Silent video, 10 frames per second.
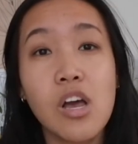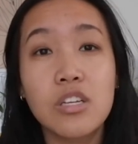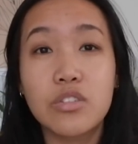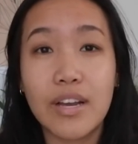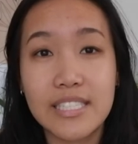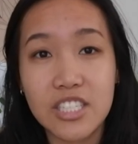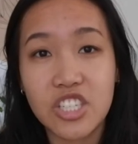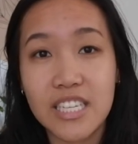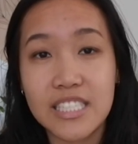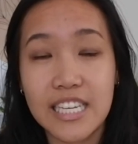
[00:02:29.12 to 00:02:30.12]
So I
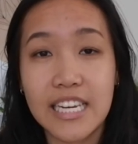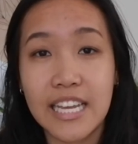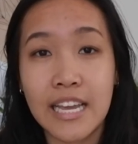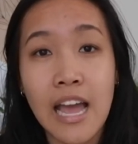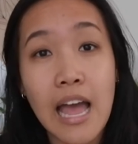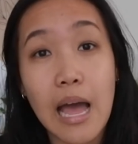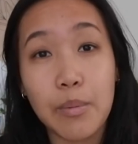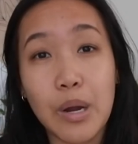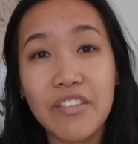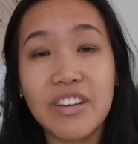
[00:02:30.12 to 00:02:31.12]
suggest eating a
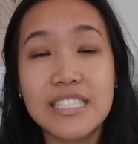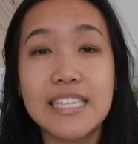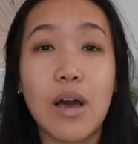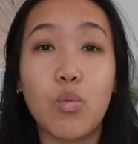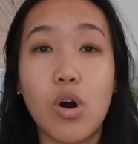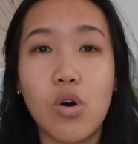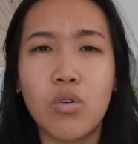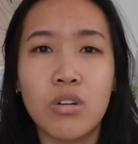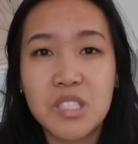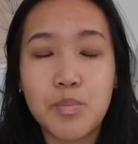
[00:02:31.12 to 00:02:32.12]
breakfast that
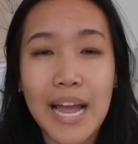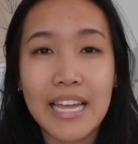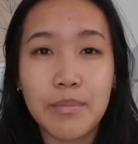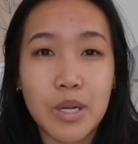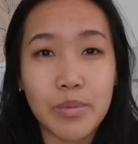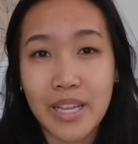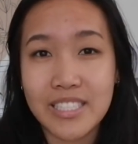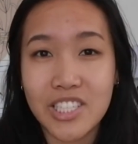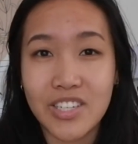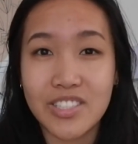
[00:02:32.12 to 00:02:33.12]
won't spike up your blood
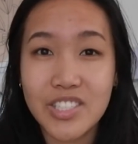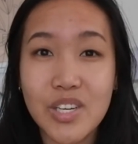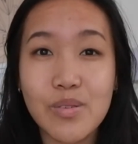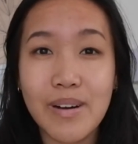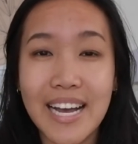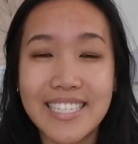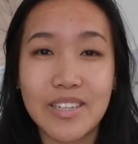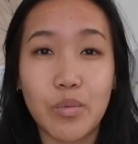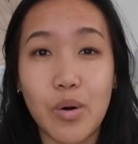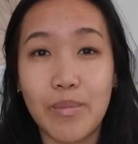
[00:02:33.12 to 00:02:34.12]
sugars too much
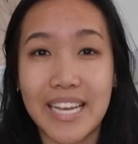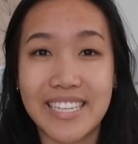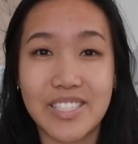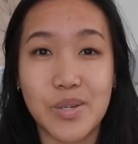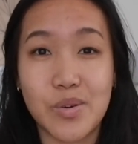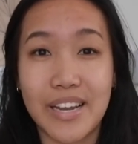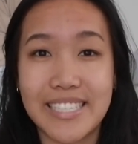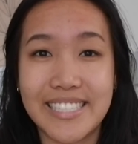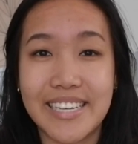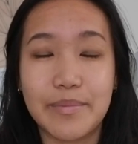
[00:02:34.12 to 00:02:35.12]
and won't make it too
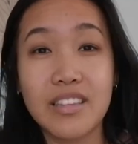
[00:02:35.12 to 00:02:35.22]
crazy.